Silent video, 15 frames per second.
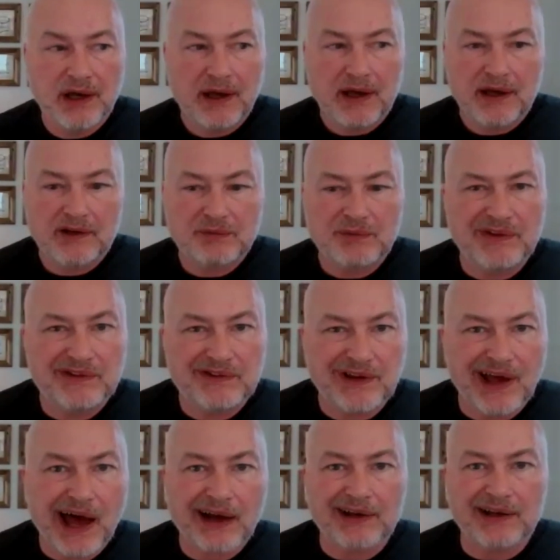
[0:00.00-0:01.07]
has been
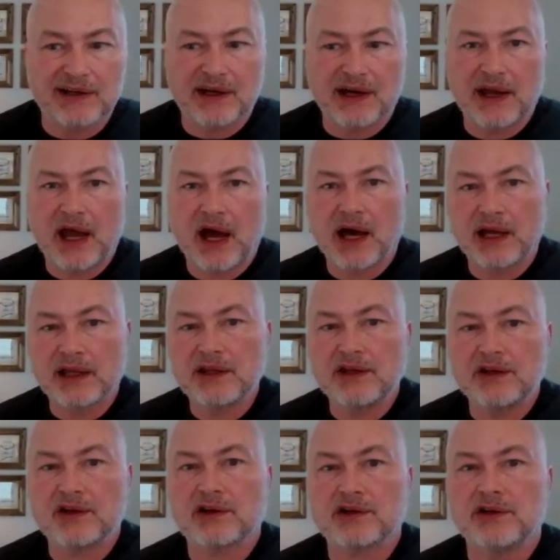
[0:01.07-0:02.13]
stagnant, I highly
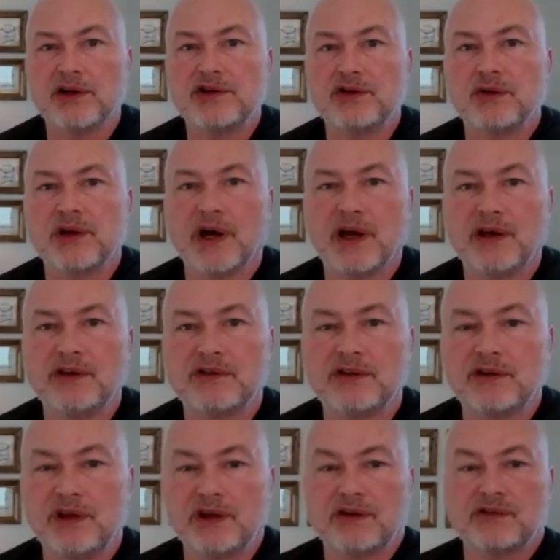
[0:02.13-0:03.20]
encourage you guys to
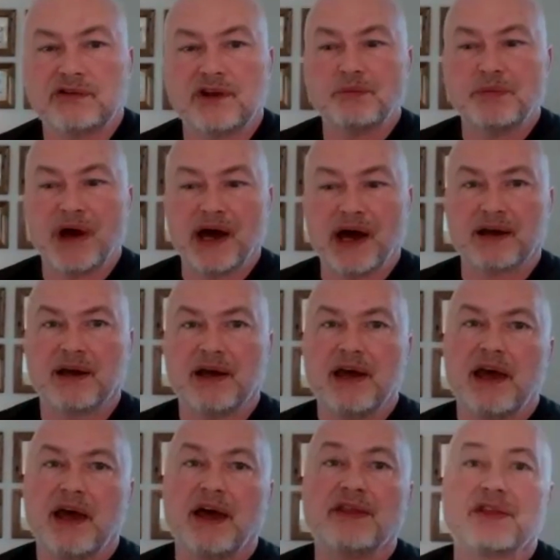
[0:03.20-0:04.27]
take a step back
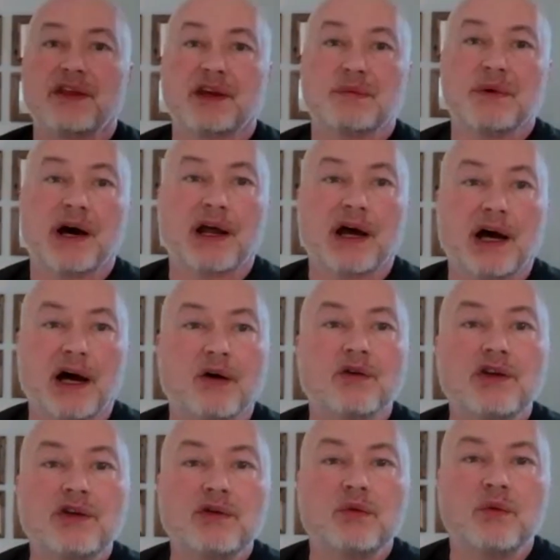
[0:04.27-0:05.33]
and think about how do
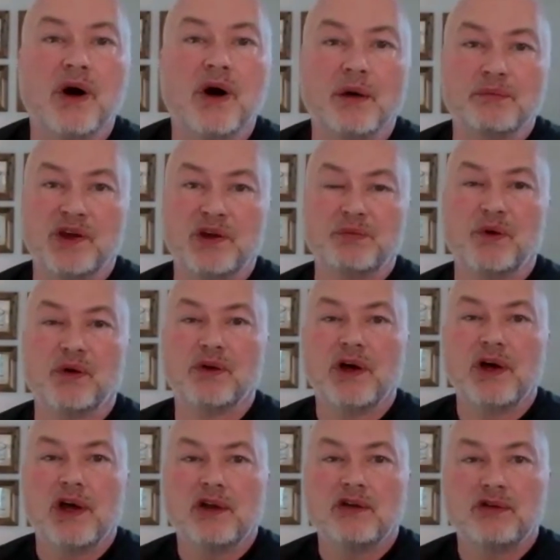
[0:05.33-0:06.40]
you want people
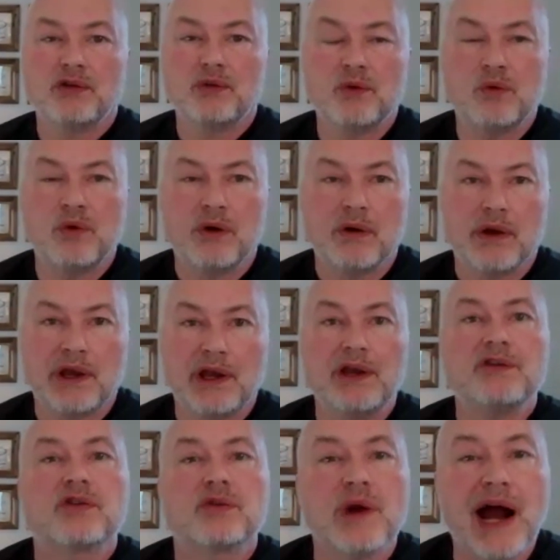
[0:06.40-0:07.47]
to
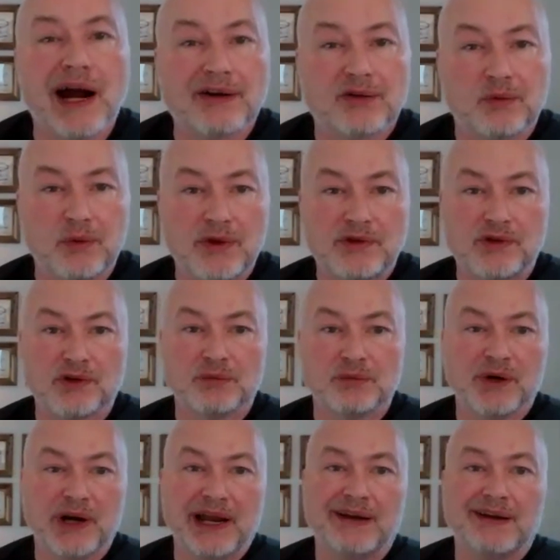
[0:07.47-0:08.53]
interact with your
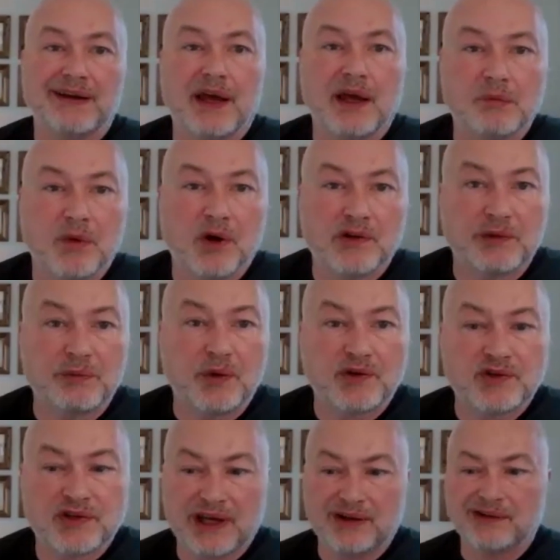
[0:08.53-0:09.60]
brand in multiple
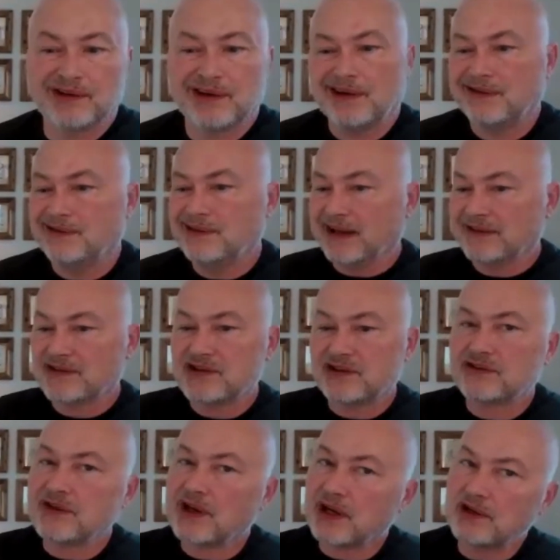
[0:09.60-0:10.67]
channels. That's just
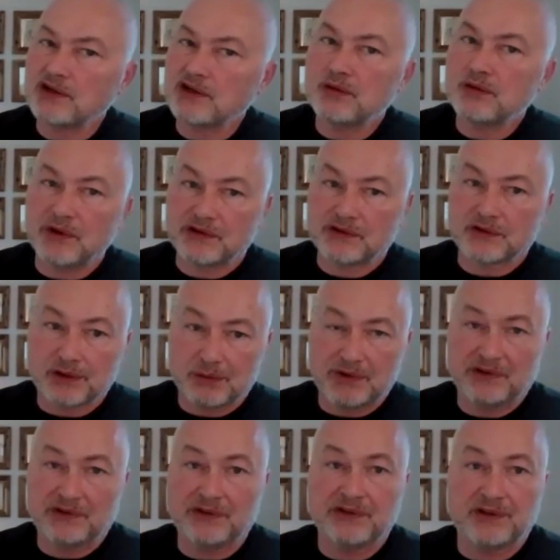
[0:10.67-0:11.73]
not you, Mr. or
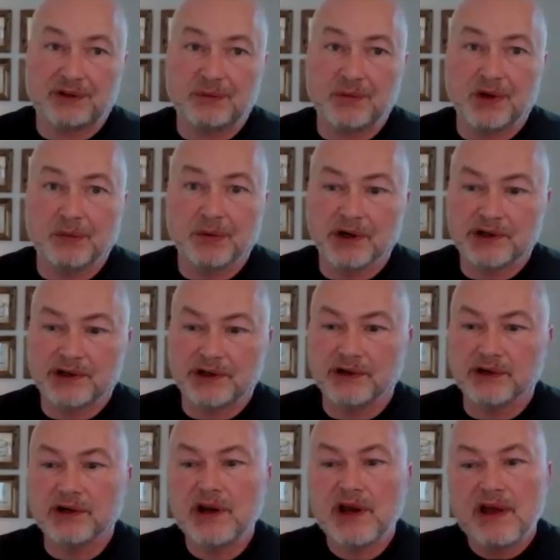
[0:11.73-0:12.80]
Mrs. Email
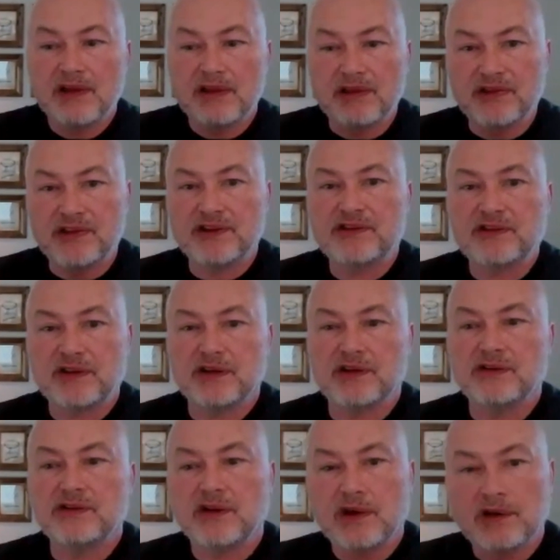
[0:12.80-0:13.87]
Marketer. This
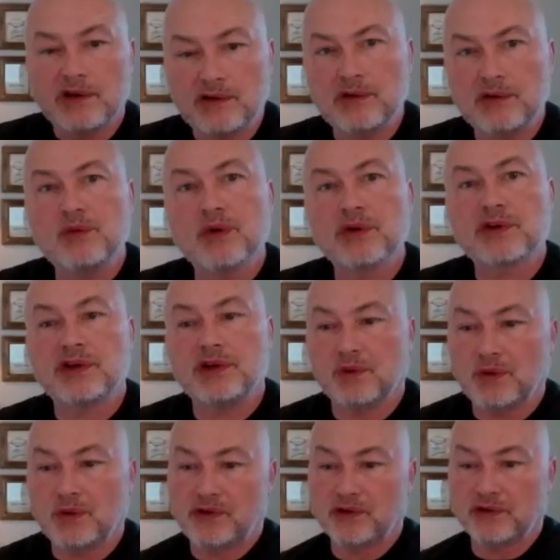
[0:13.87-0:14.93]
is you working
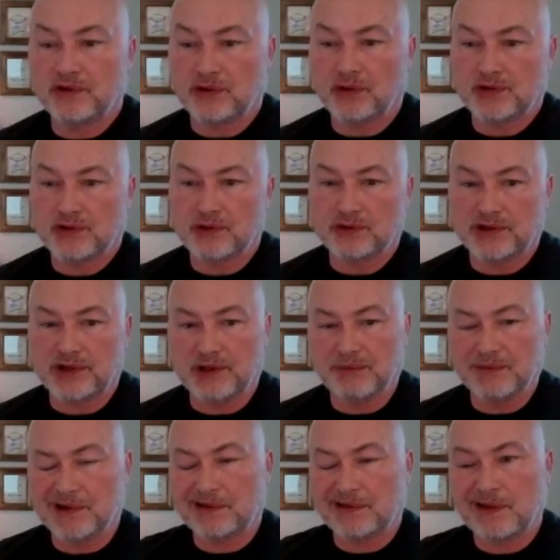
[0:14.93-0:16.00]
with your social team.
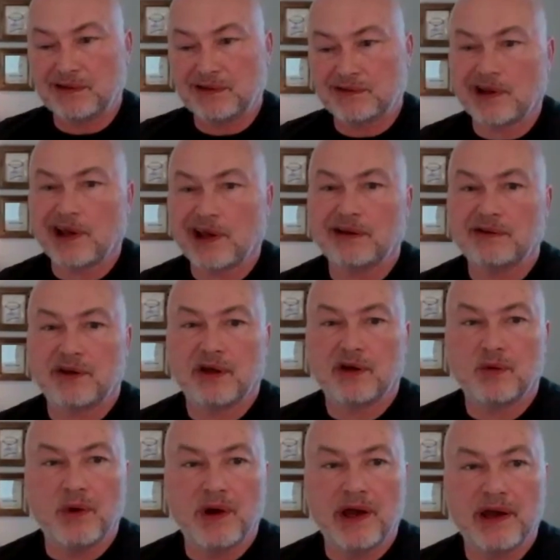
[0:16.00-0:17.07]
And I think the second
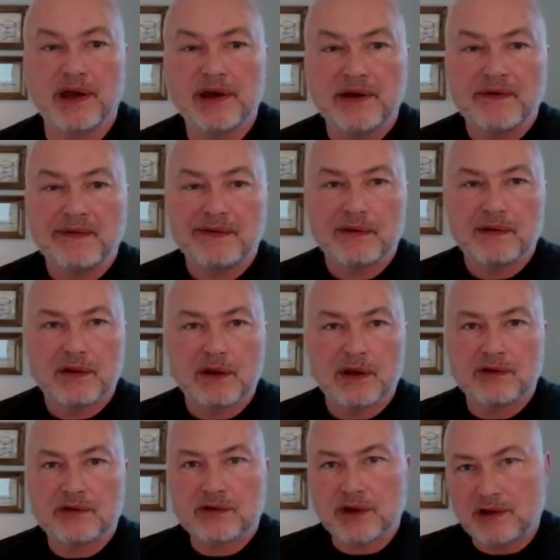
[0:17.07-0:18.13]
takeaway
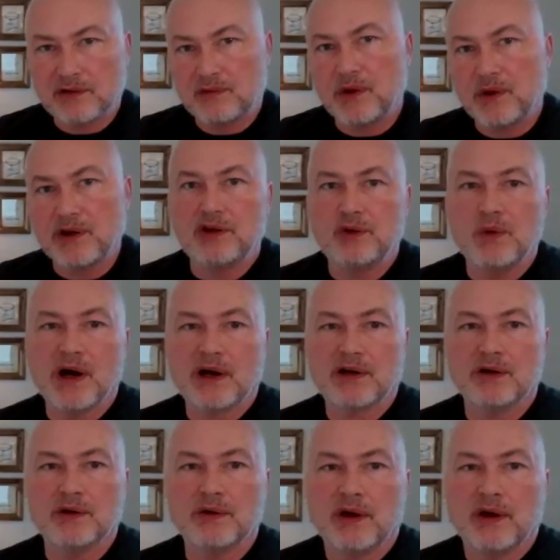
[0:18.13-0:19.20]
is kind of what you
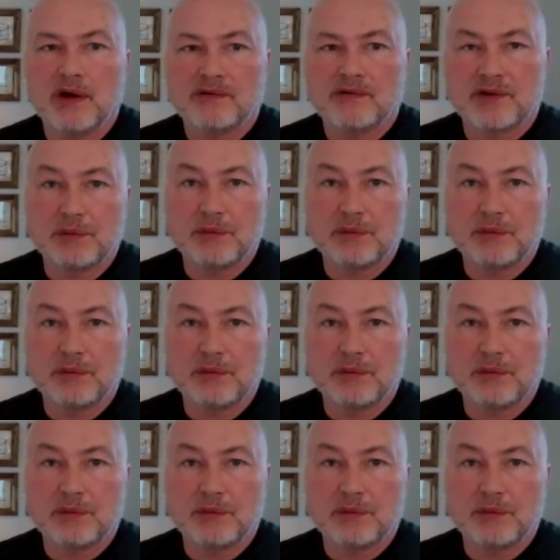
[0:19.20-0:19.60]
echoed from